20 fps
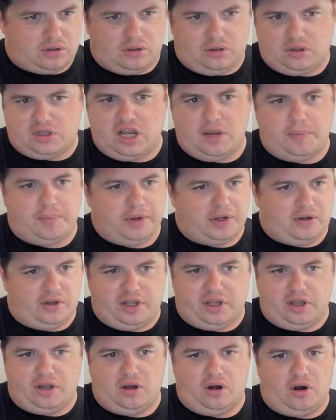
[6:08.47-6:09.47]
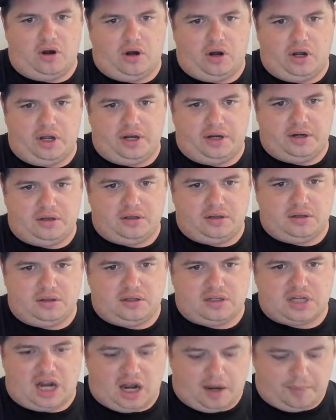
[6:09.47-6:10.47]
typically on
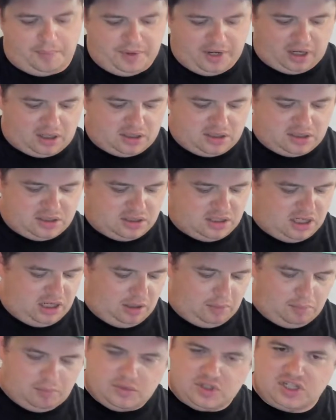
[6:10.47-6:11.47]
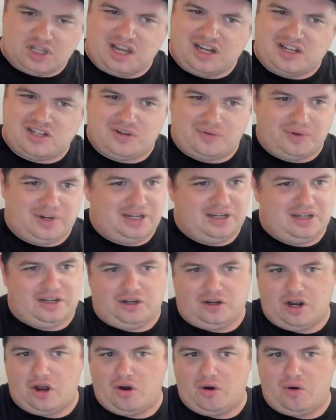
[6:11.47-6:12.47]
topics, teams like to read,
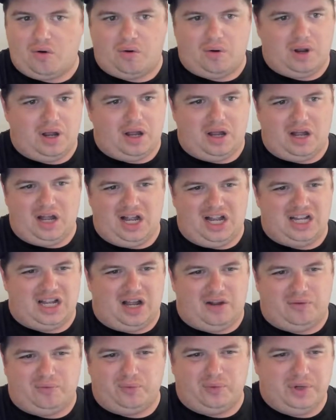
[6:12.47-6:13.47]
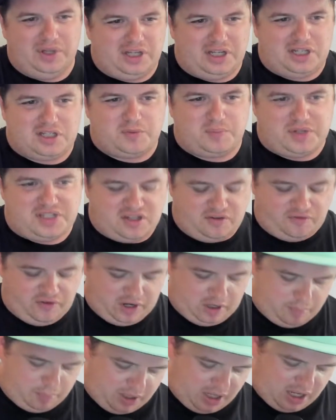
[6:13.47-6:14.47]
a really
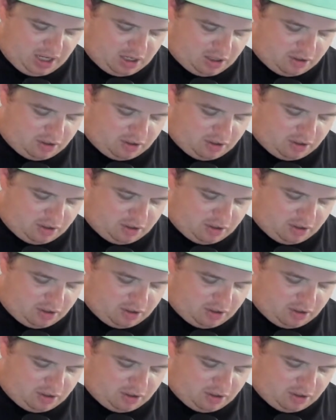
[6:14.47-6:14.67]
specific planned